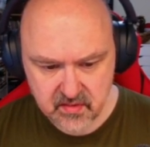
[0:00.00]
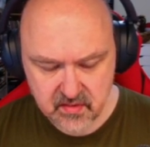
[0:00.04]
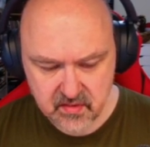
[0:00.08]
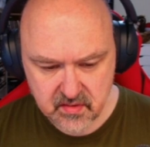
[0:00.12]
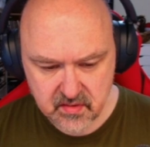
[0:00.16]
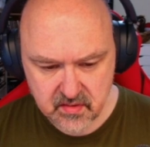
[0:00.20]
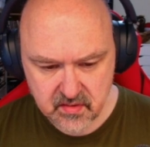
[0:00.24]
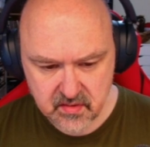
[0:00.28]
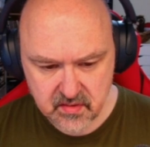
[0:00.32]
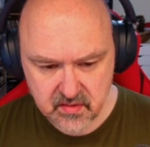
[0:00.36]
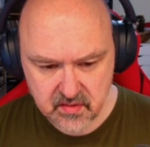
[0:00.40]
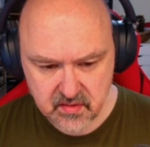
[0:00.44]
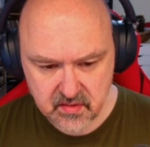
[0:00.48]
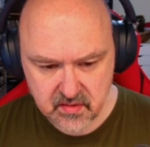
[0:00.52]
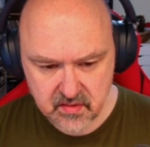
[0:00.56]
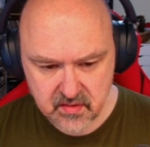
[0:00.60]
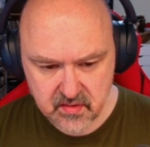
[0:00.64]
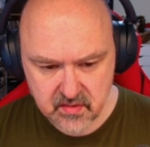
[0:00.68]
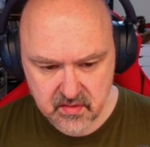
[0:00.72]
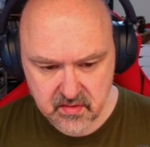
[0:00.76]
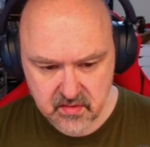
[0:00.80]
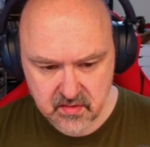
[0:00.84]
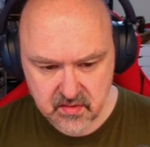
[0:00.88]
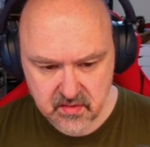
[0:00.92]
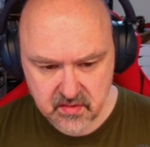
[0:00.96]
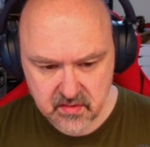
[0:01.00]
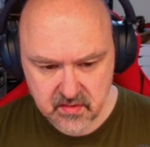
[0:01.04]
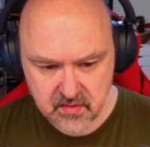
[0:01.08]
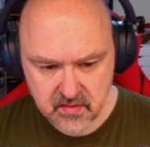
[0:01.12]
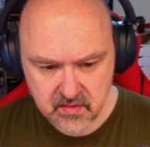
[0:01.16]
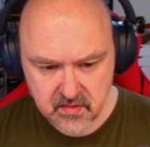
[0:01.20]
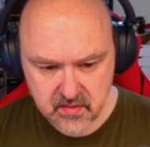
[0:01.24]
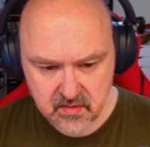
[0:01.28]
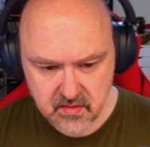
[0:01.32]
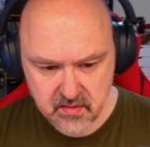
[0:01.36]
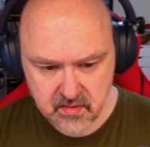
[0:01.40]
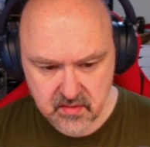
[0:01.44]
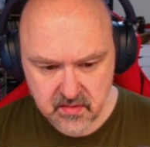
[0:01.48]

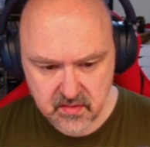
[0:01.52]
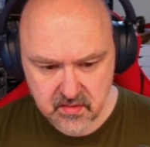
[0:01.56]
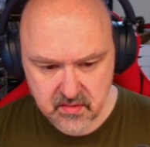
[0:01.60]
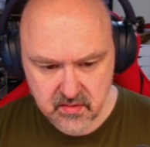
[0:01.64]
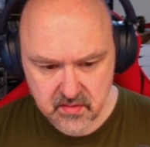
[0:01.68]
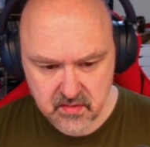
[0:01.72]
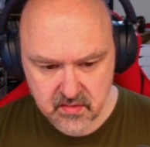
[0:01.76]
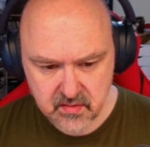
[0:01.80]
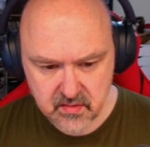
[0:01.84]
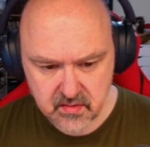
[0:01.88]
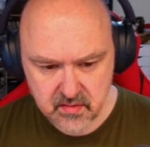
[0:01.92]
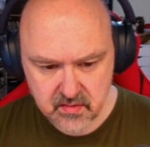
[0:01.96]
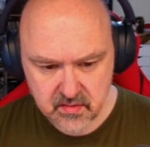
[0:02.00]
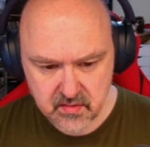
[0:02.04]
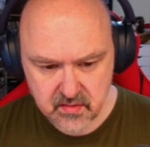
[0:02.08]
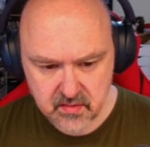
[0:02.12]
(silence)